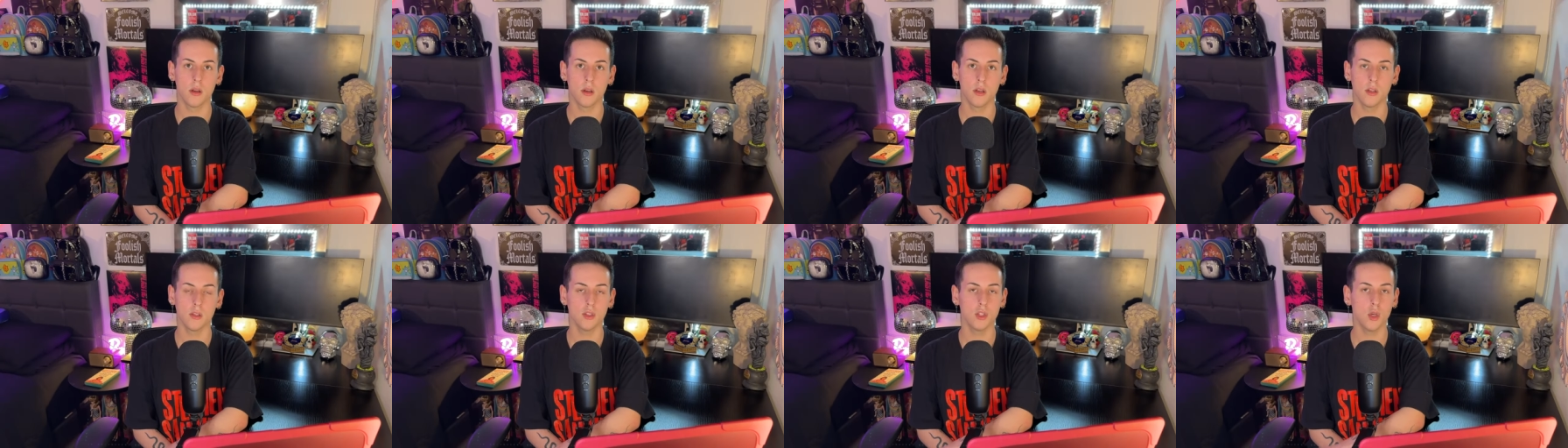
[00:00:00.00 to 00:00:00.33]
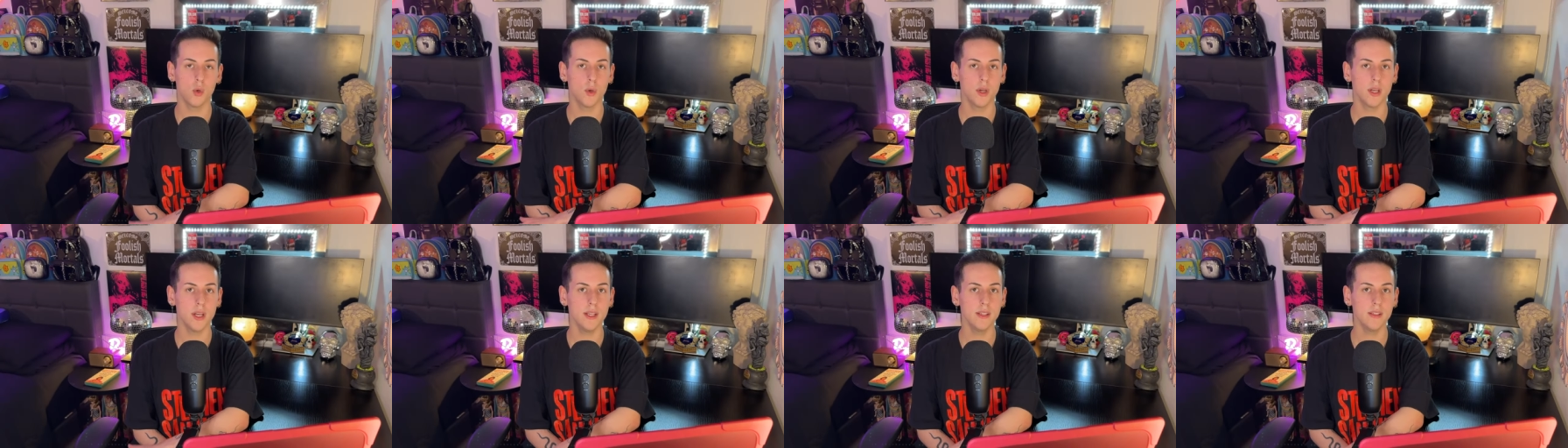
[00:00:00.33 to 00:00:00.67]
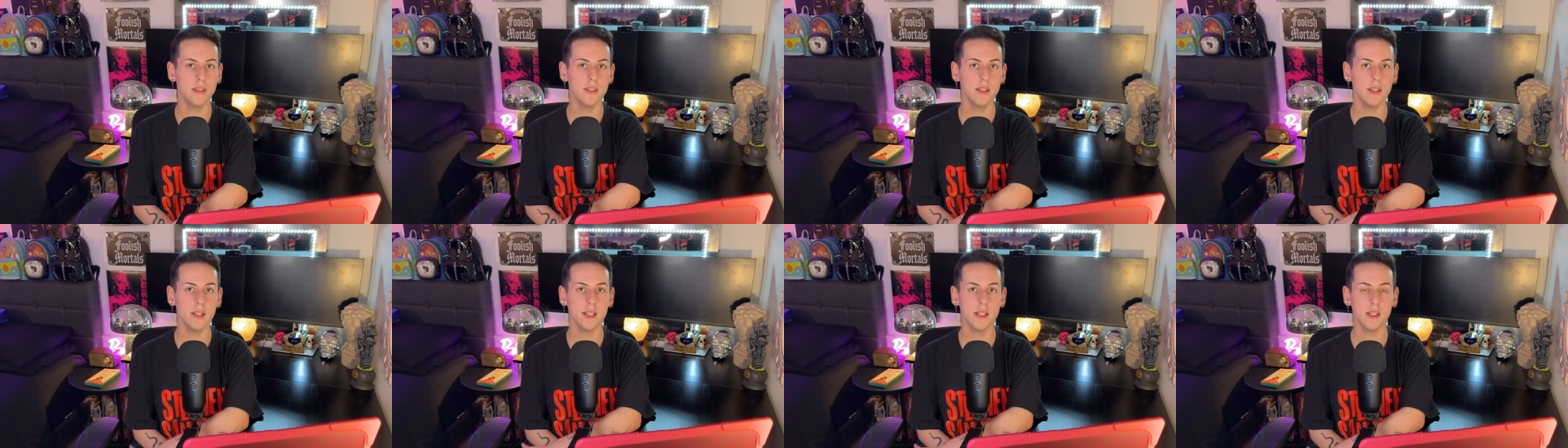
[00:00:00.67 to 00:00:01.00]
So, isn't
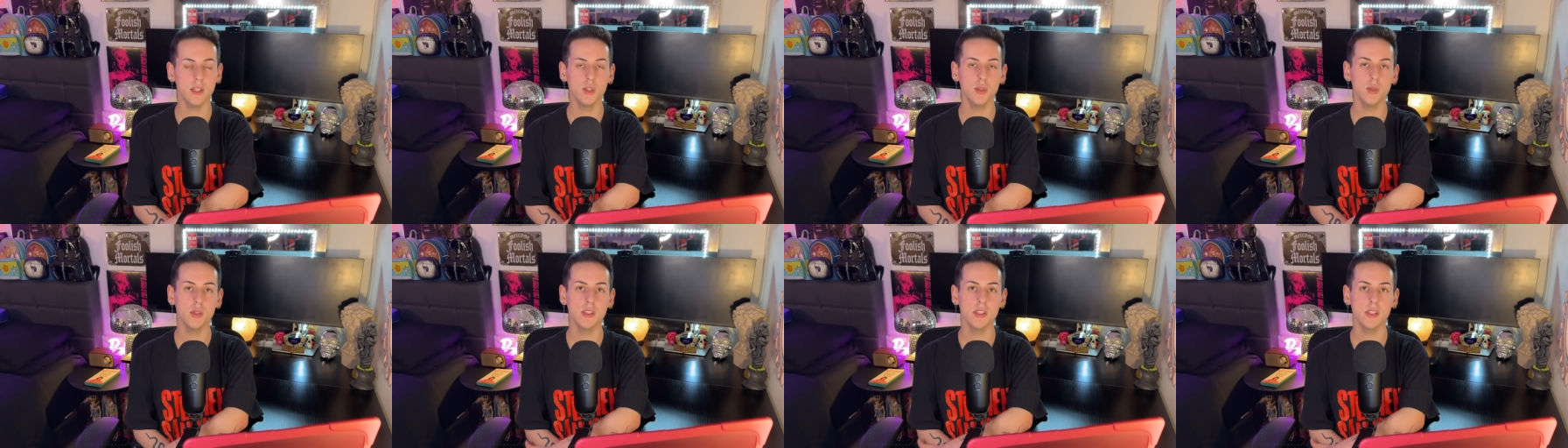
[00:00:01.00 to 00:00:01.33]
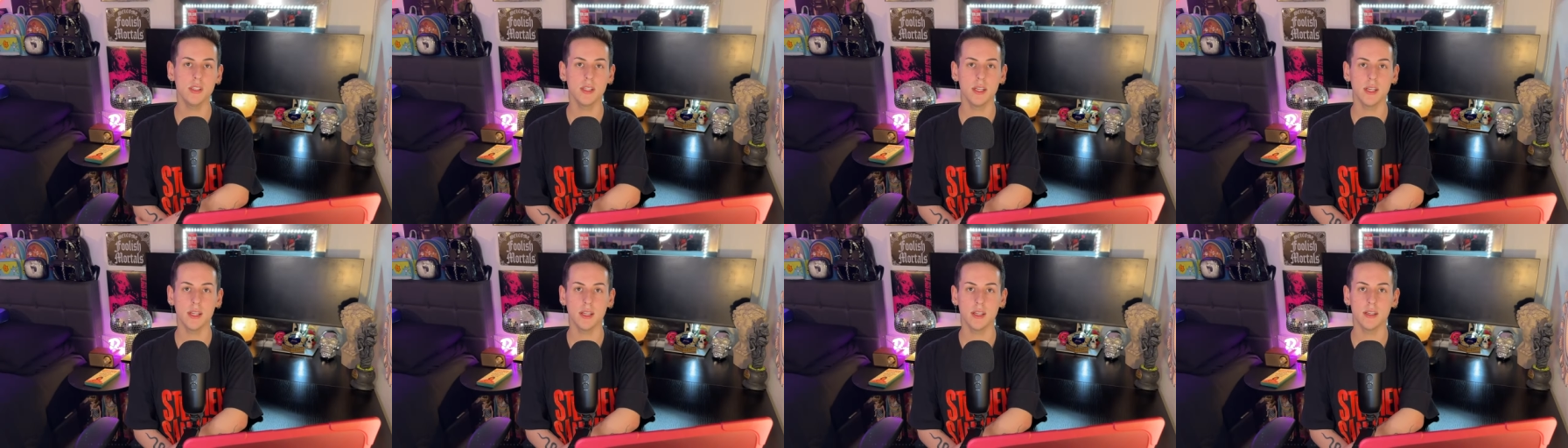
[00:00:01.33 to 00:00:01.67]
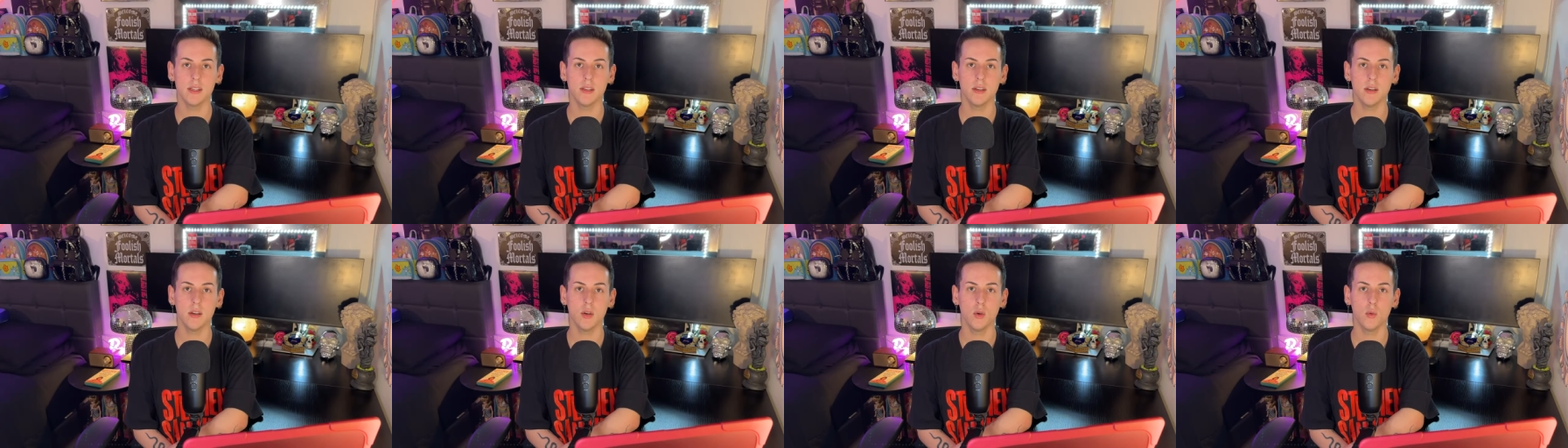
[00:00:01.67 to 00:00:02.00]
it interesting
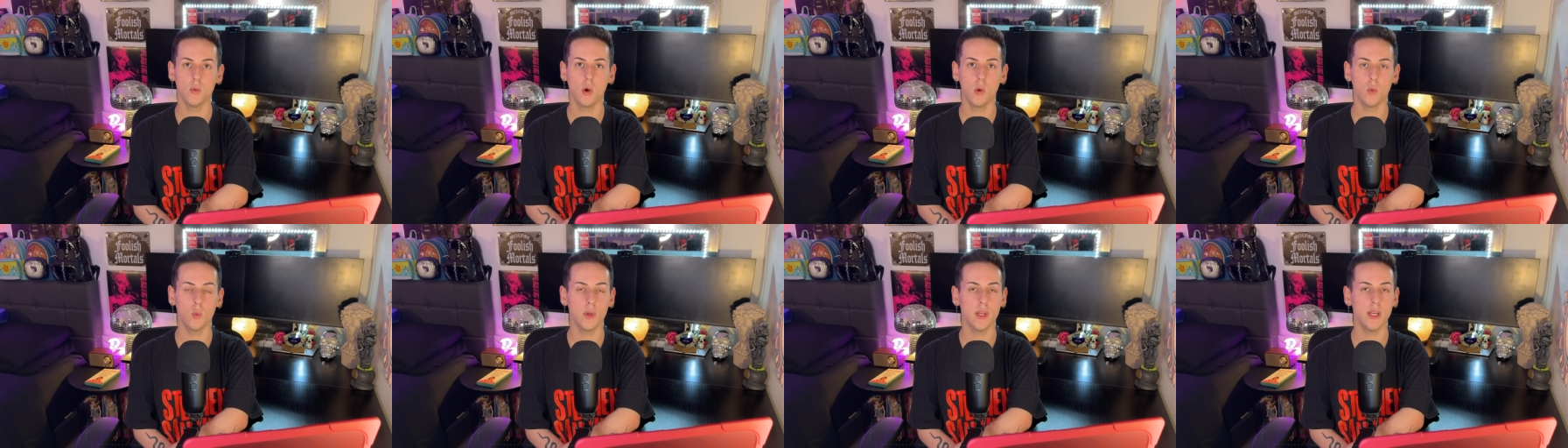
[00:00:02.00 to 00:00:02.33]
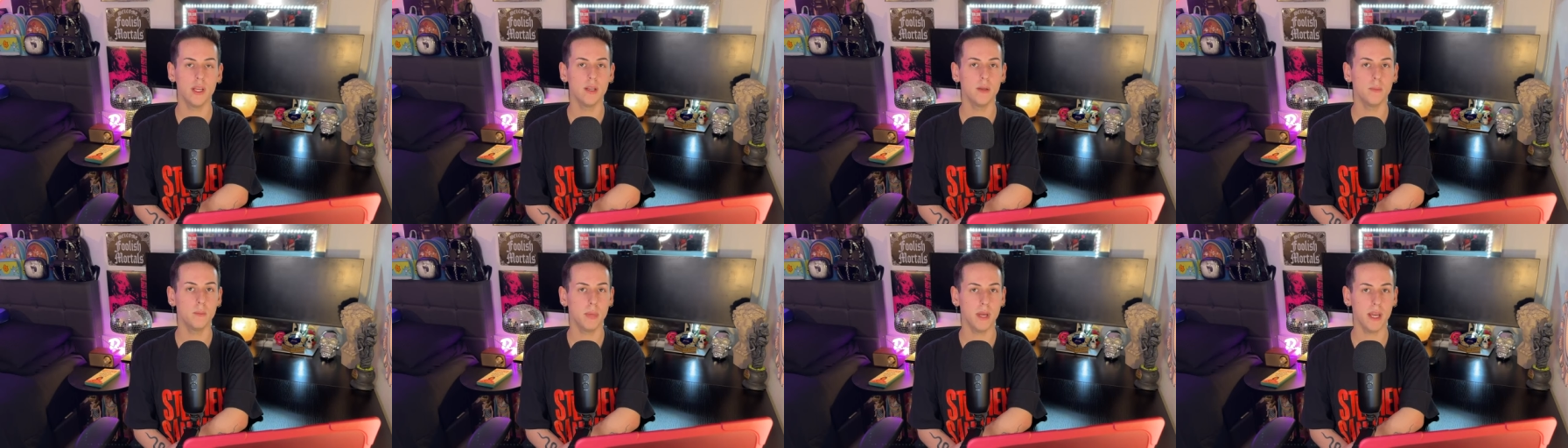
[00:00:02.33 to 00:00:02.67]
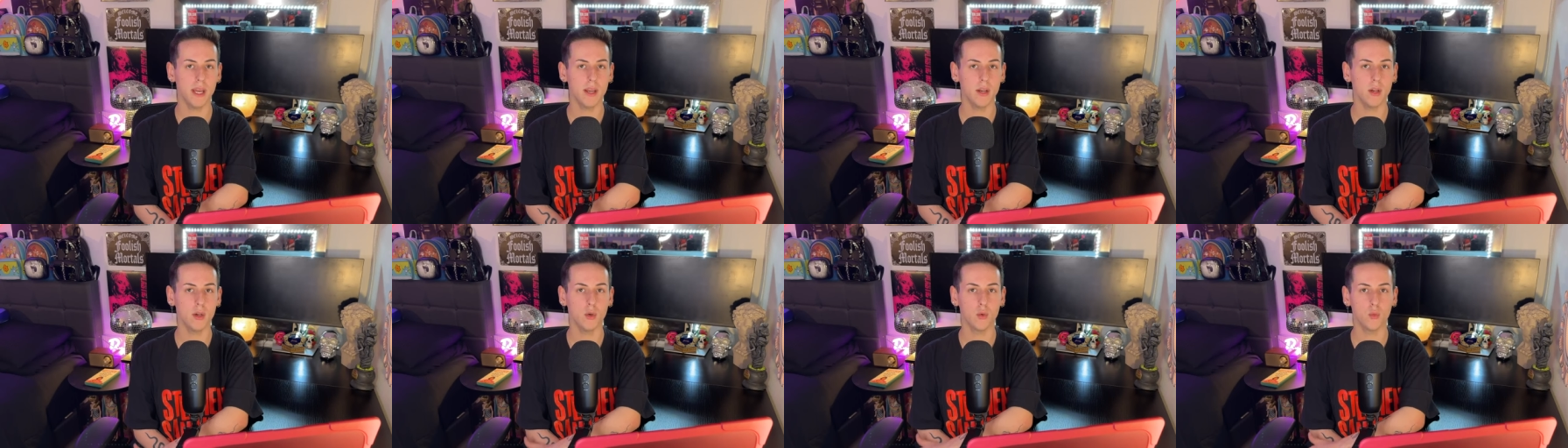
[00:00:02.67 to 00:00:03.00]
when we
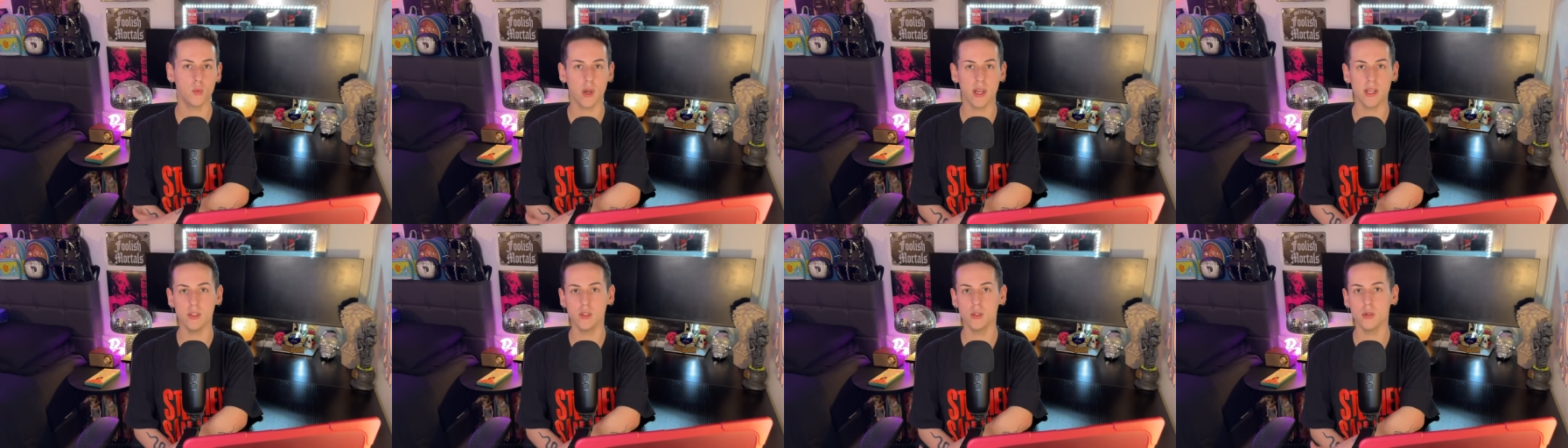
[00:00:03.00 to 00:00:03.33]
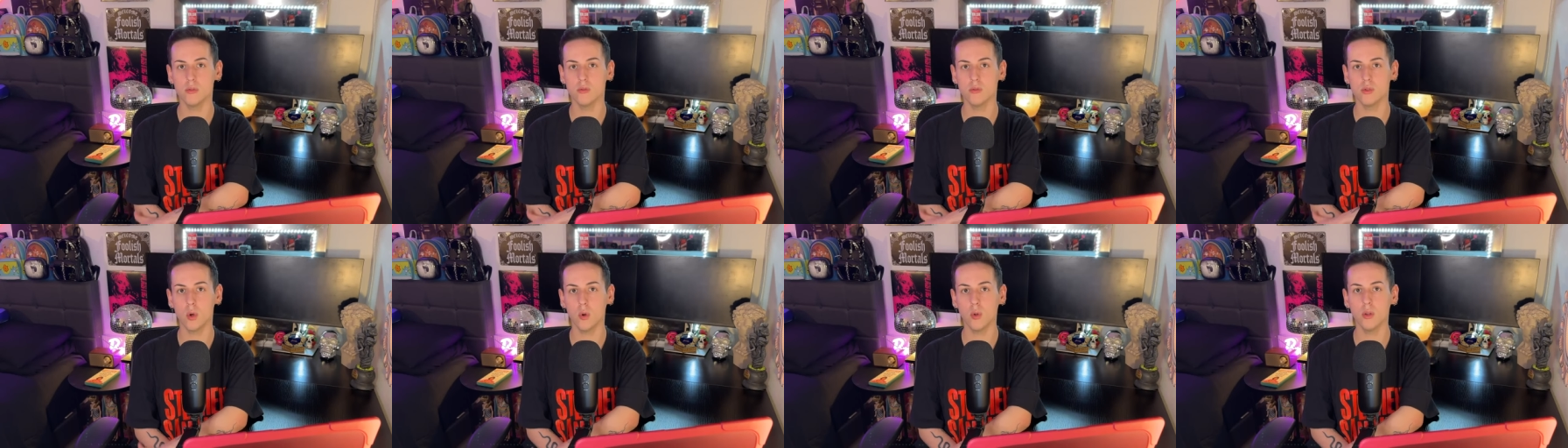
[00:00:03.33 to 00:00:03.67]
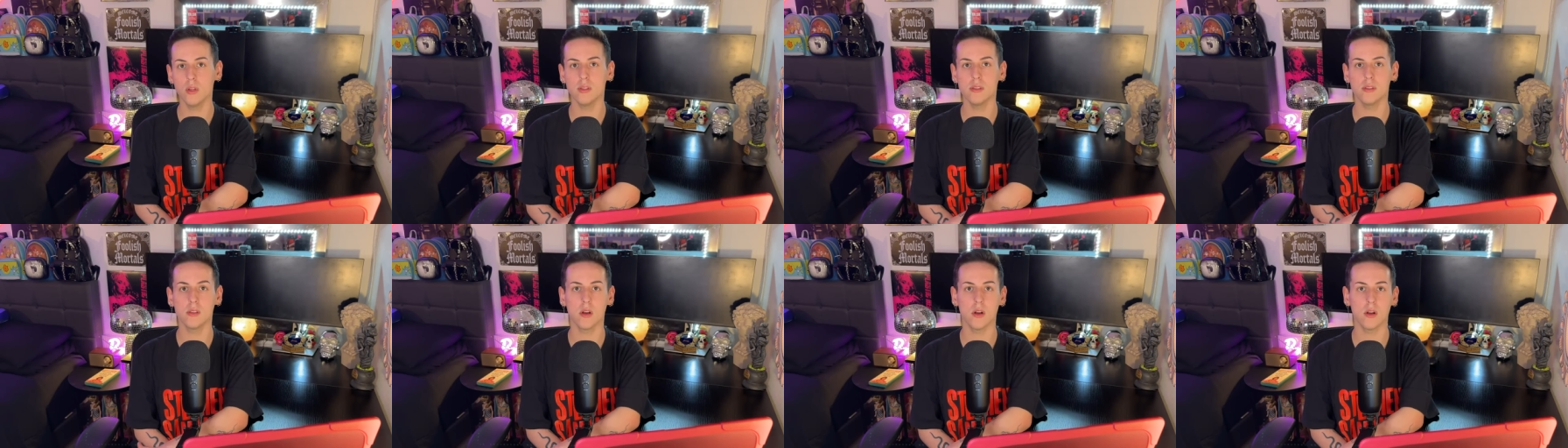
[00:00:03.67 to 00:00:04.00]
compare Rachel
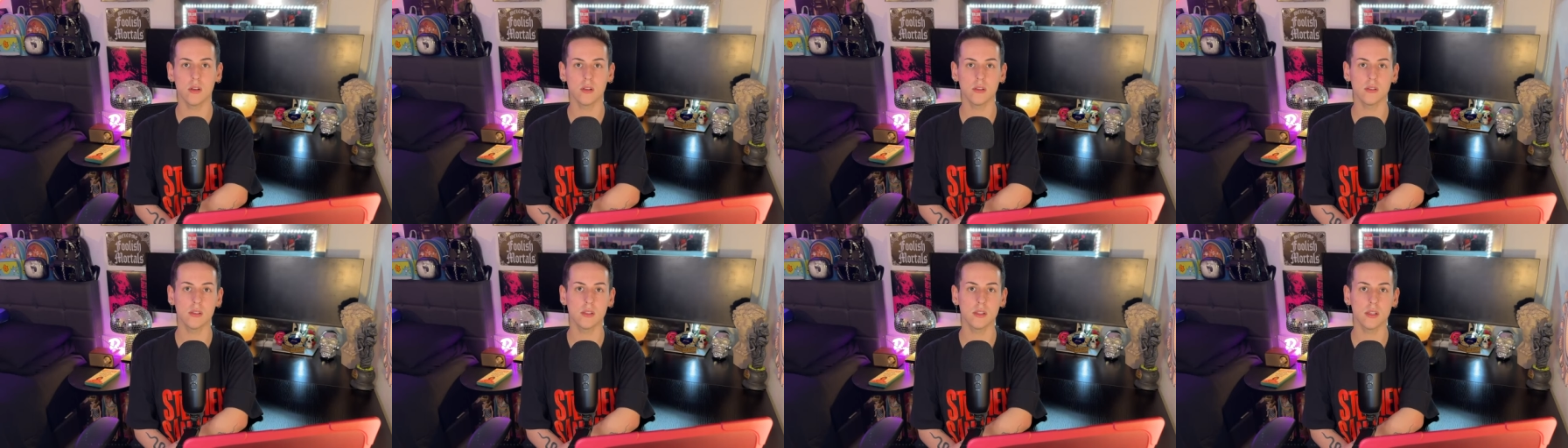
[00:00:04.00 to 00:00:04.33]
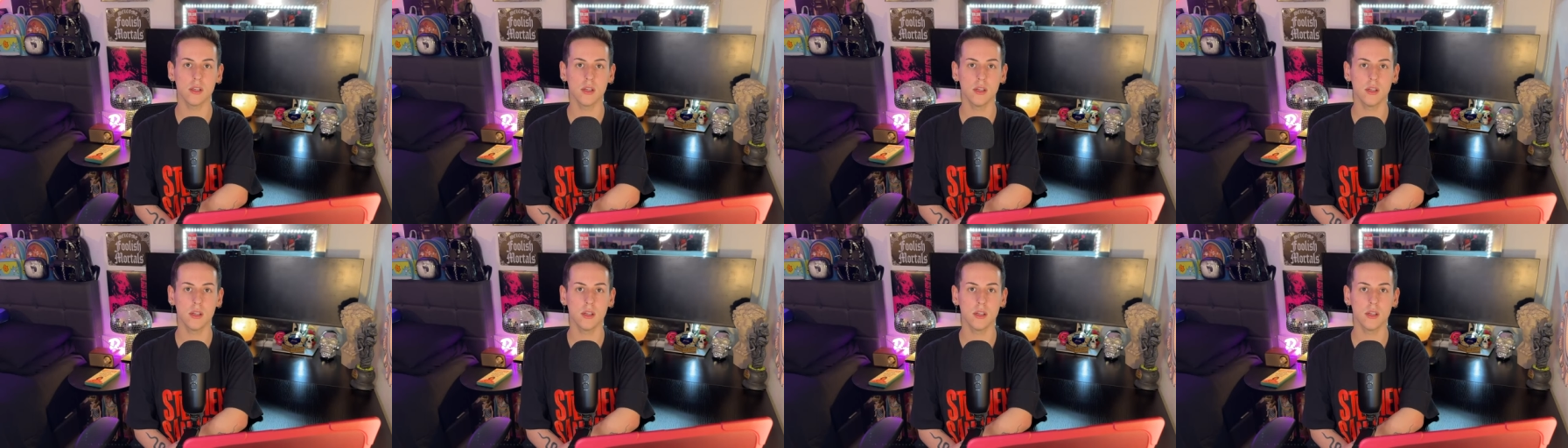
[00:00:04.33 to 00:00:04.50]
Dolezal's